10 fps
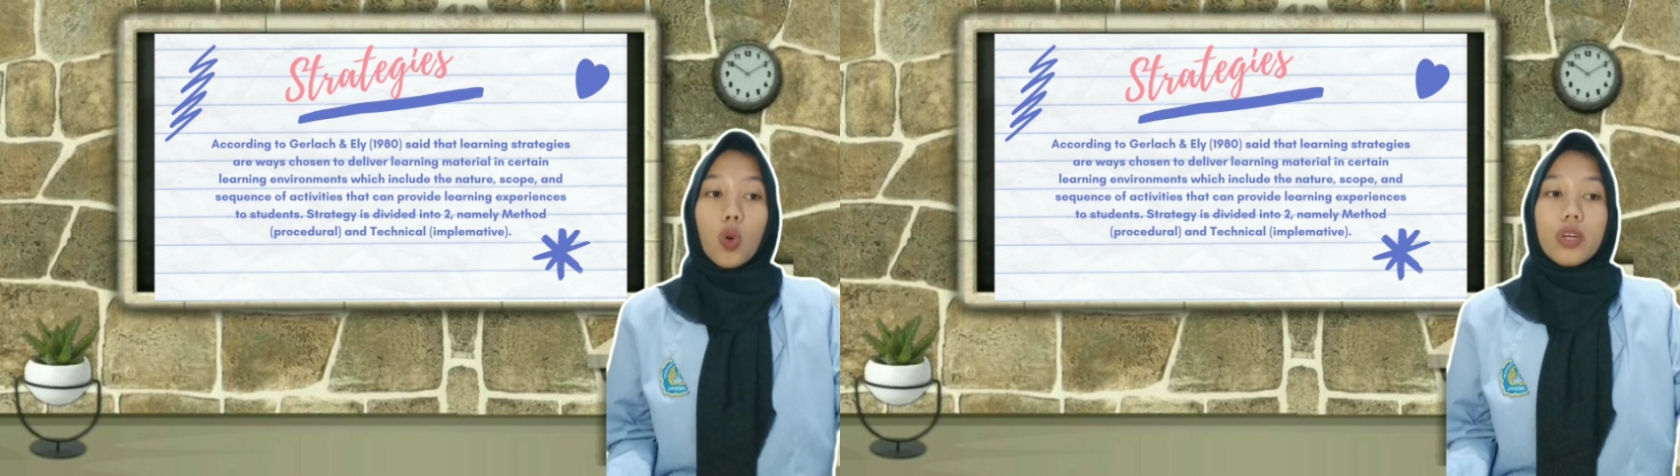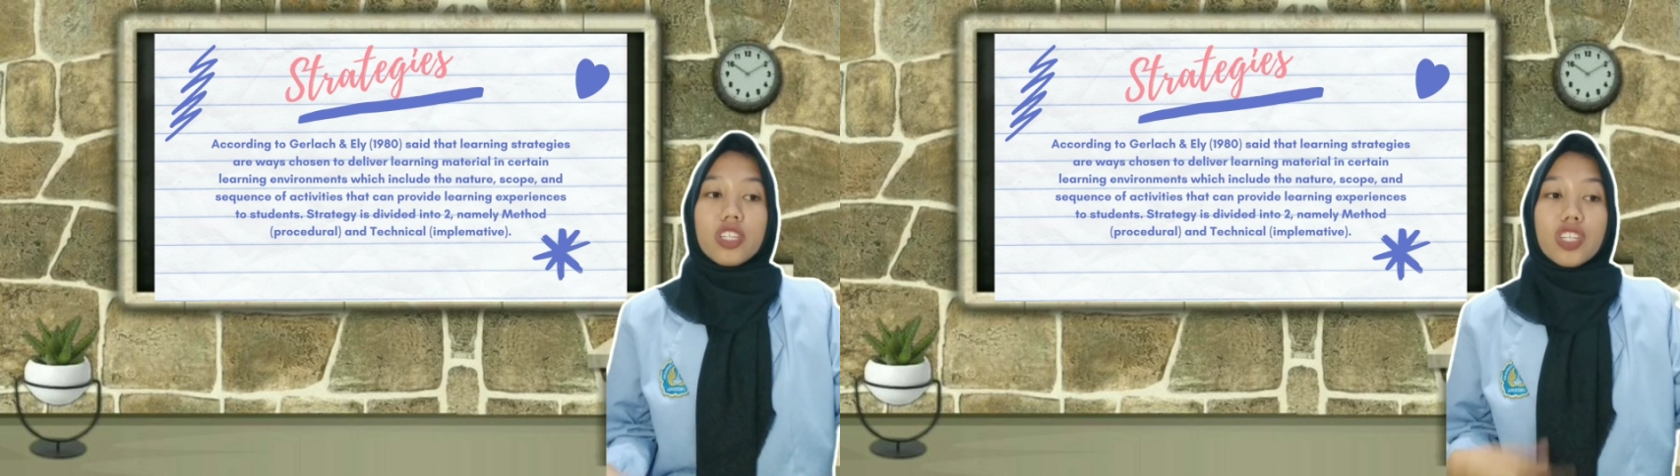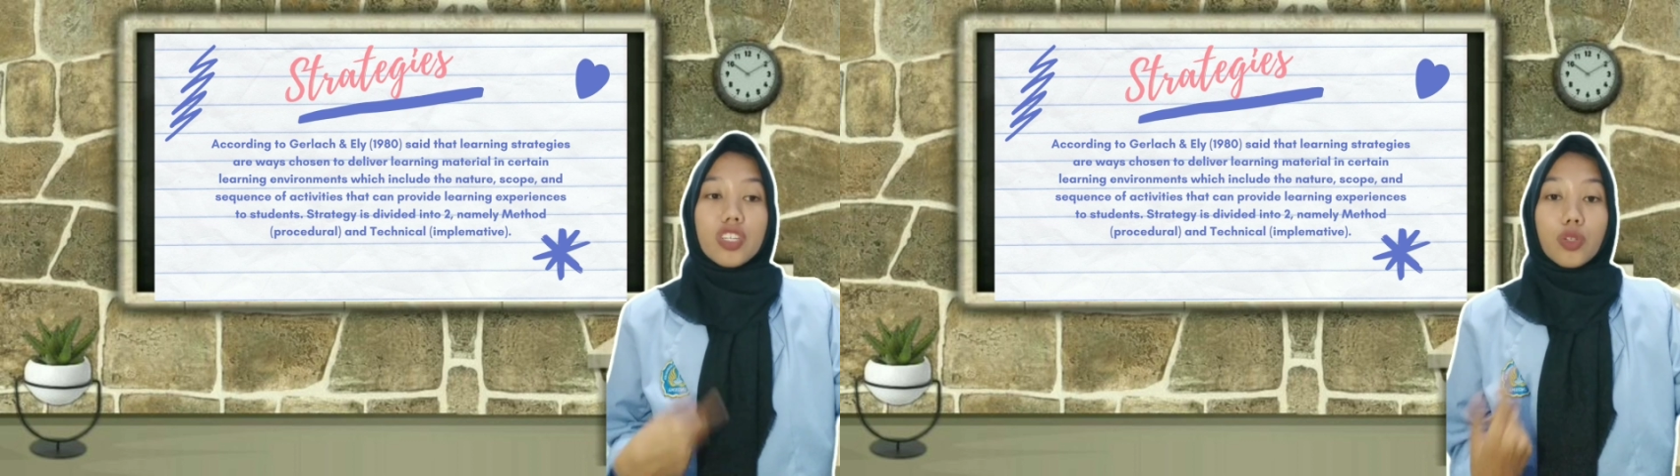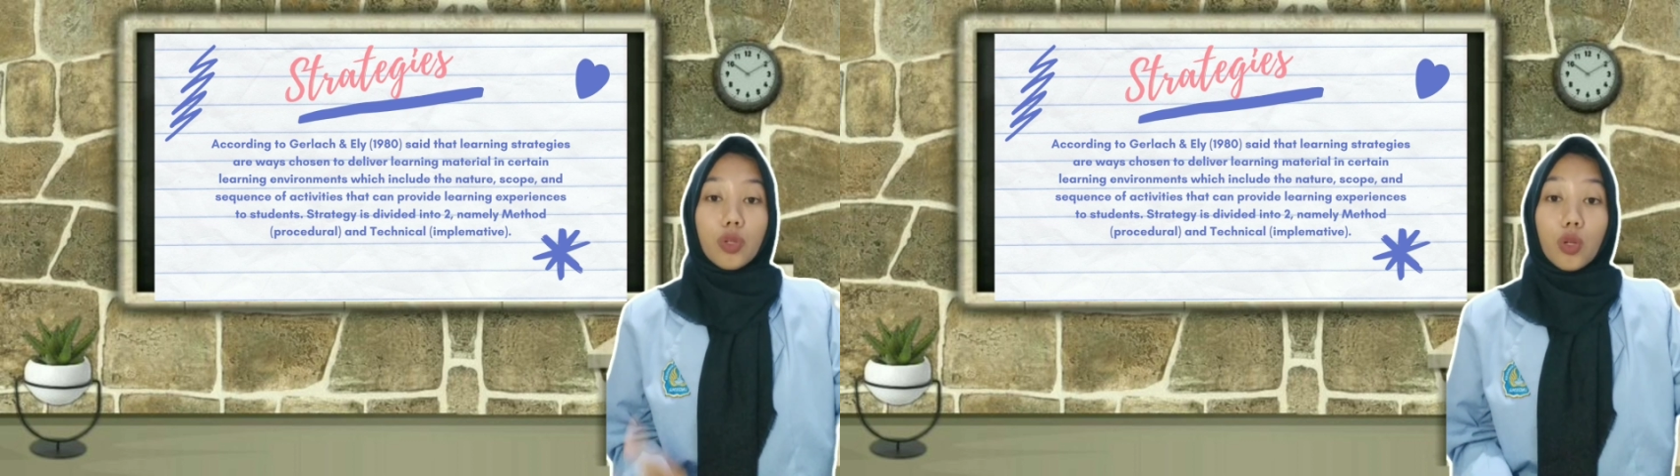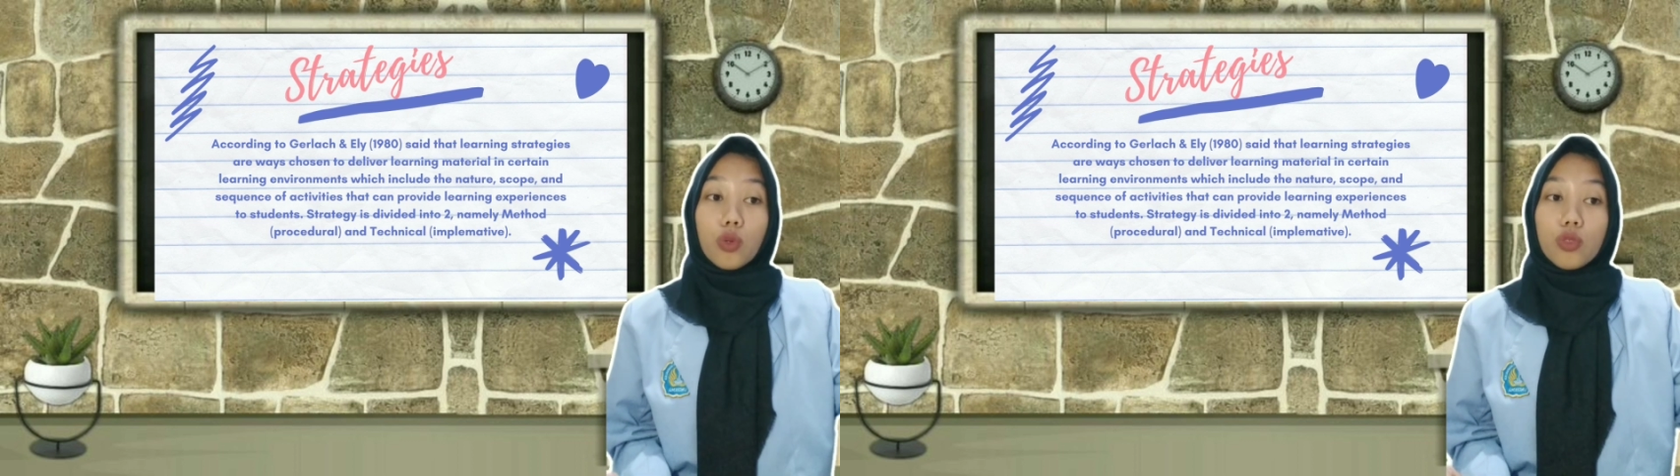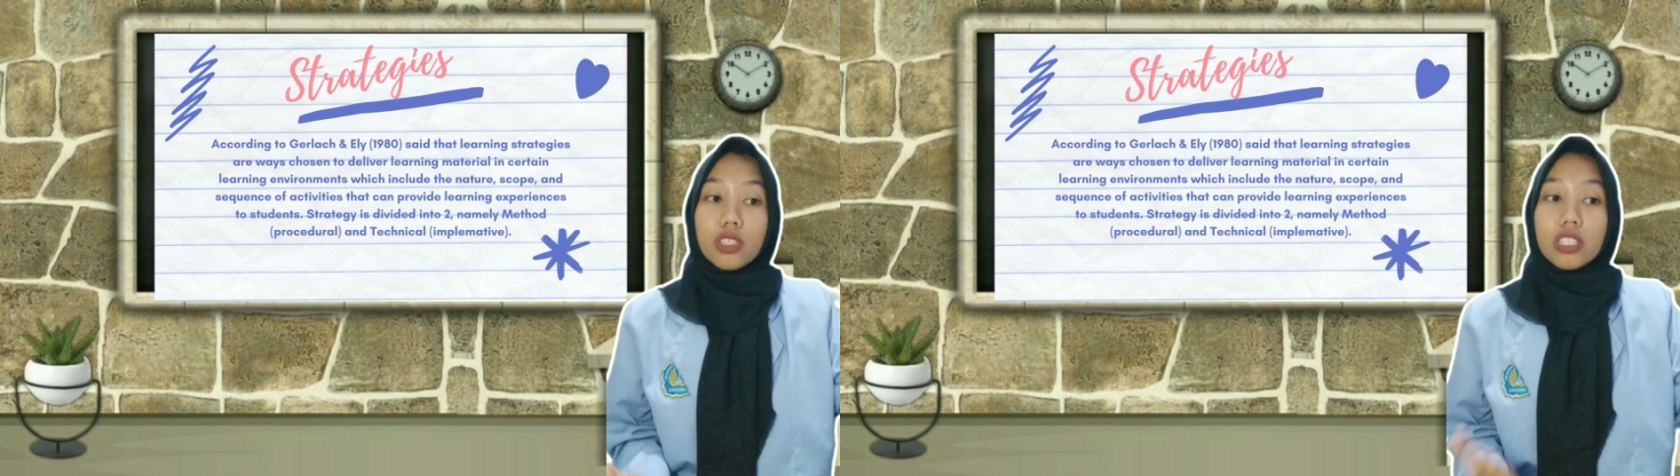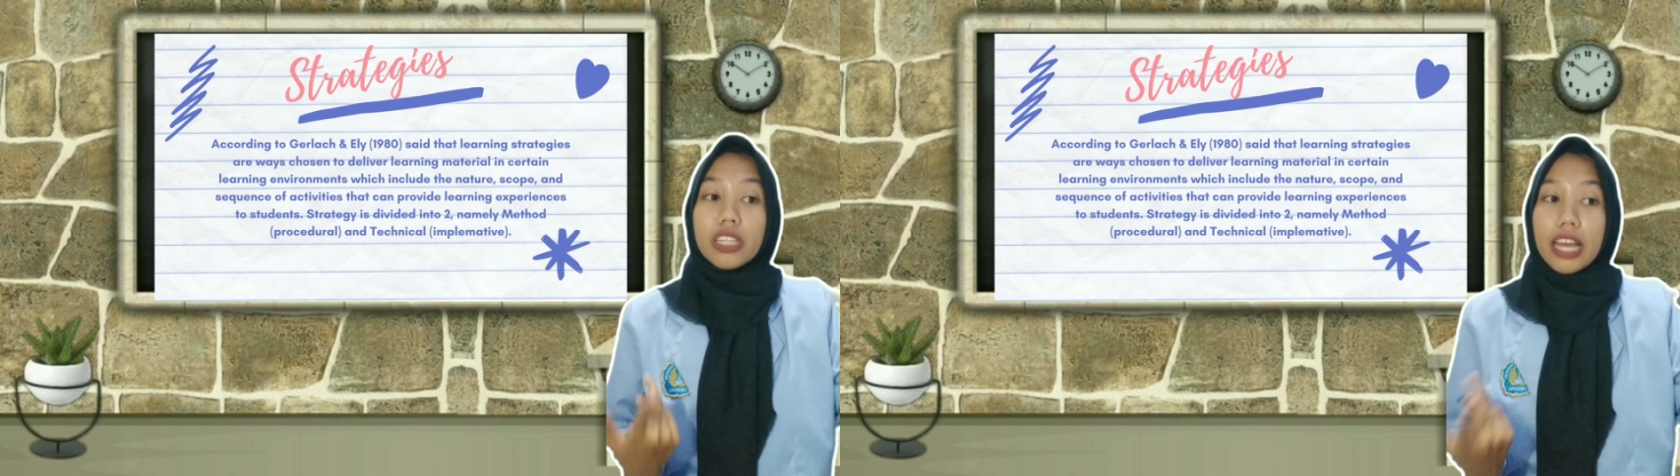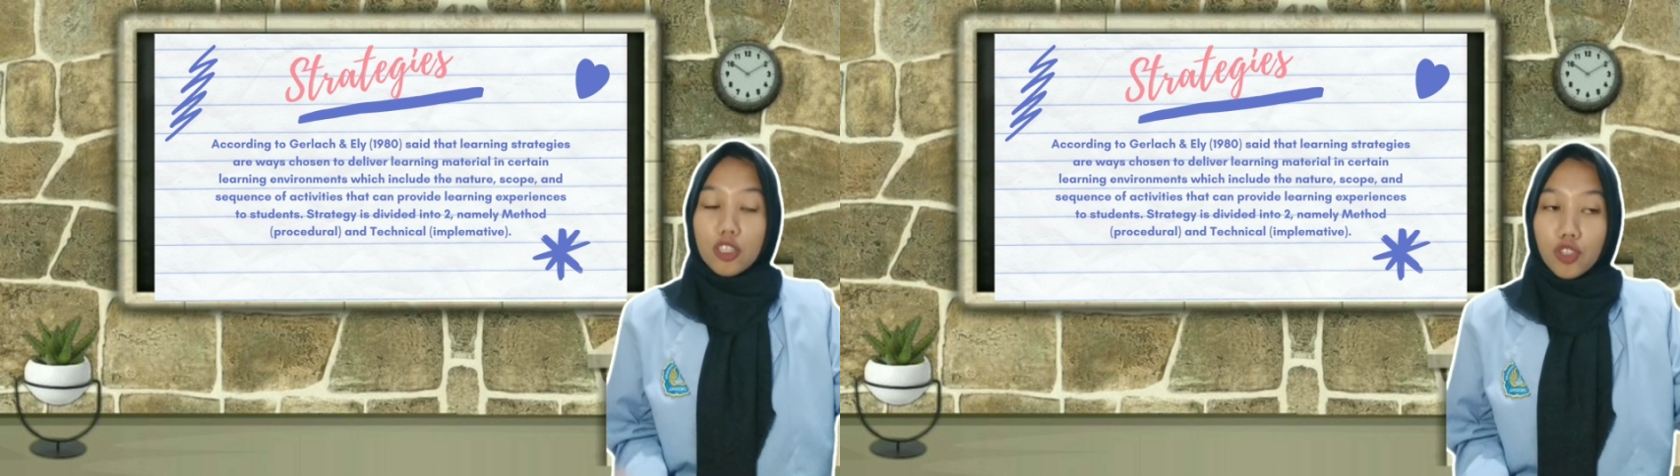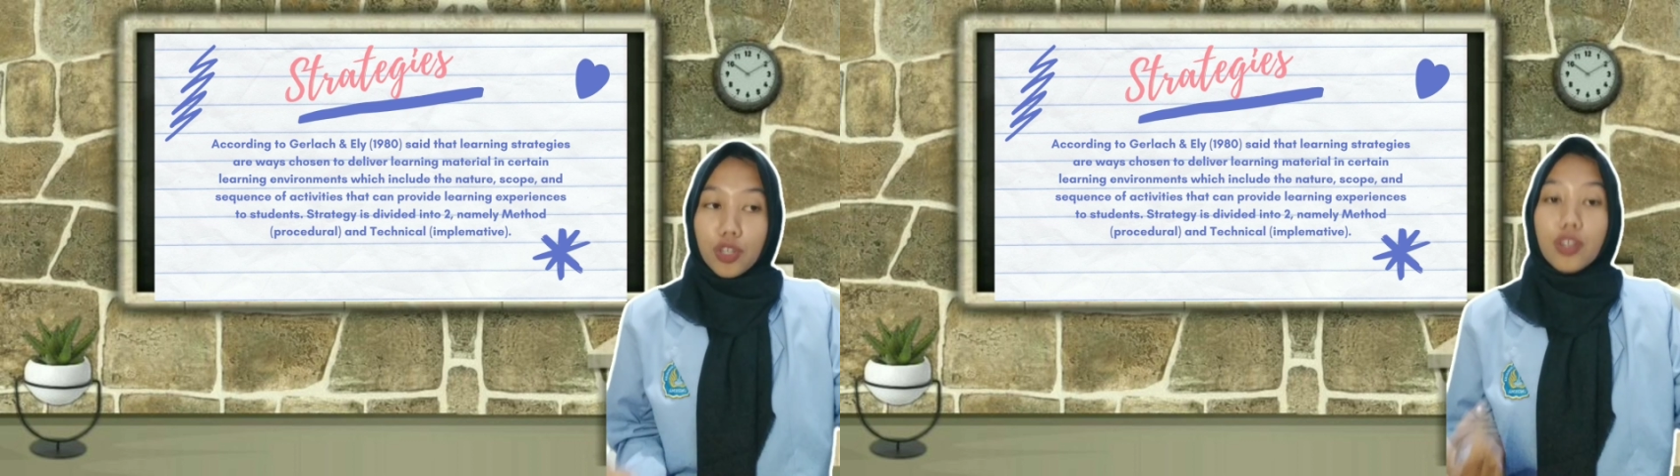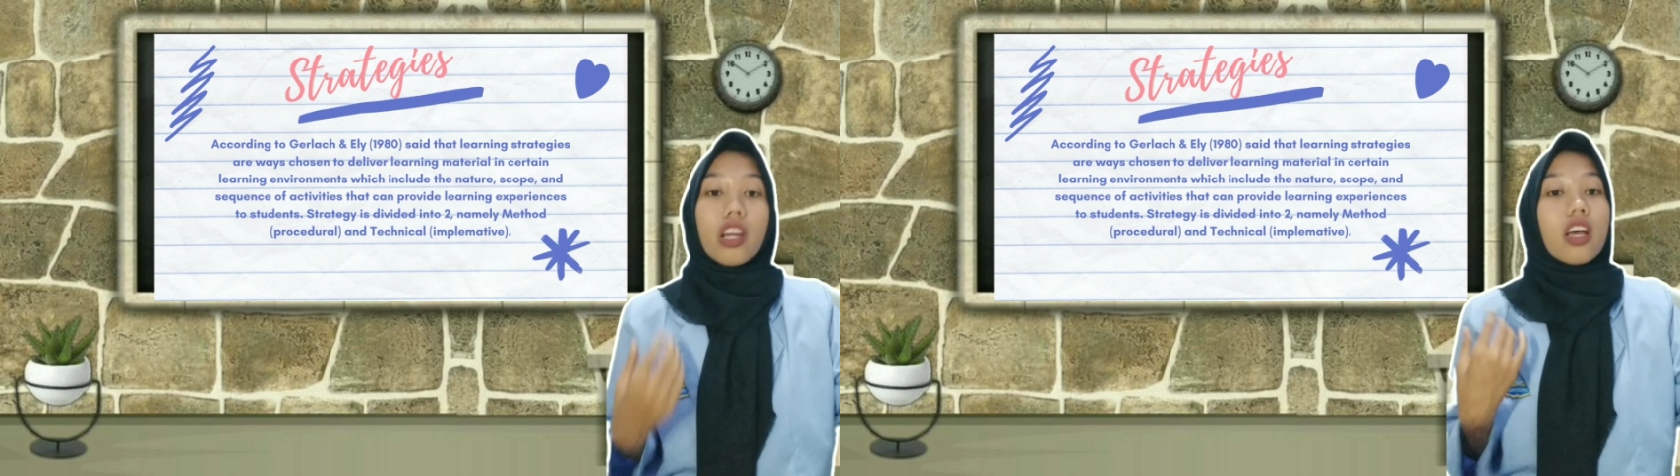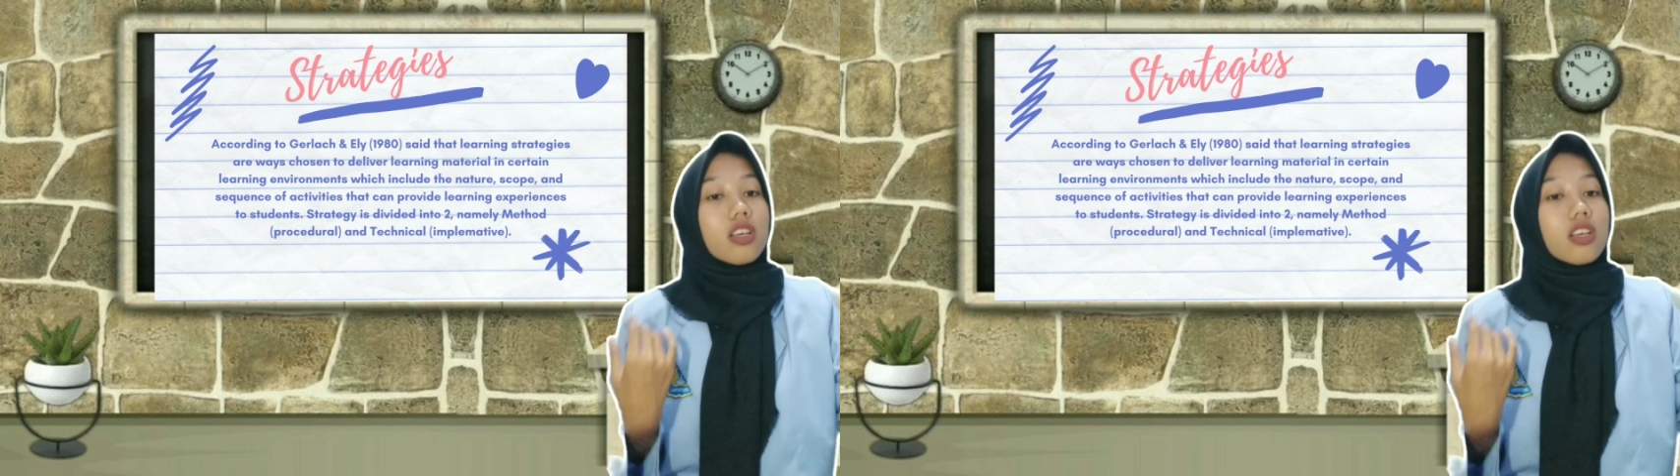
which include the nature,